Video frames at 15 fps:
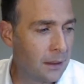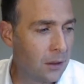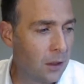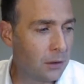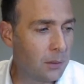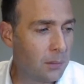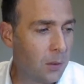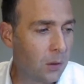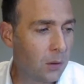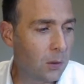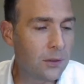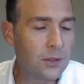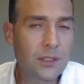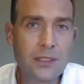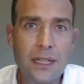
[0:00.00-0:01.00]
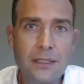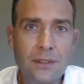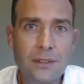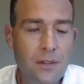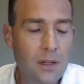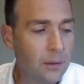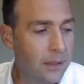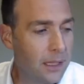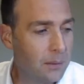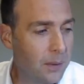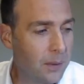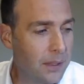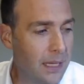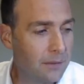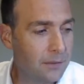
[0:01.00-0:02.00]
On the more quantitative role then, we
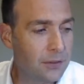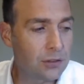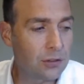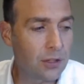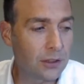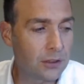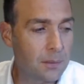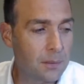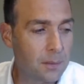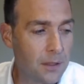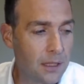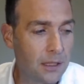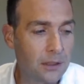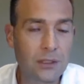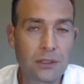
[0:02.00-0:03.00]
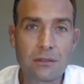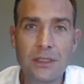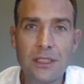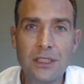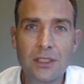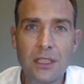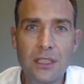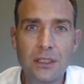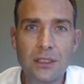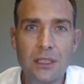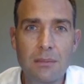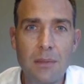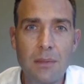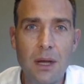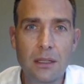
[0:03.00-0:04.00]
have structured products and research and
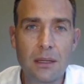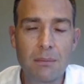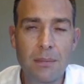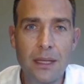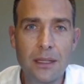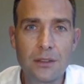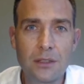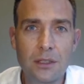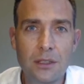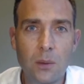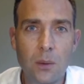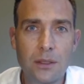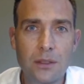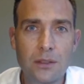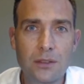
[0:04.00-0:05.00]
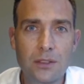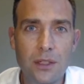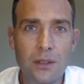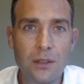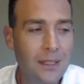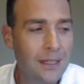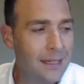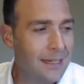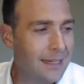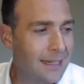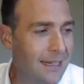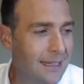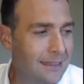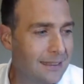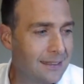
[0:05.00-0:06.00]
market makers and quants. So
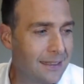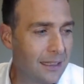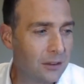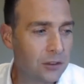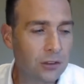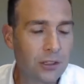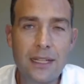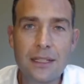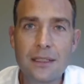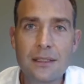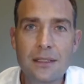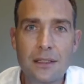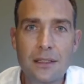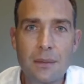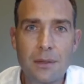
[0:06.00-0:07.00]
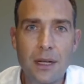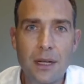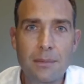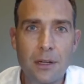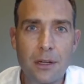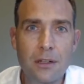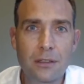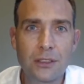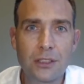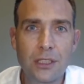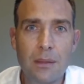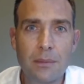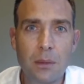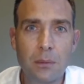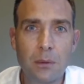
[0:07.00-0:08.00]
it's the sales traders and the prime brokerage
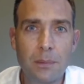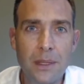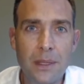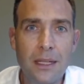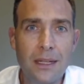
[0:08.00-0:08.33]
arm that will be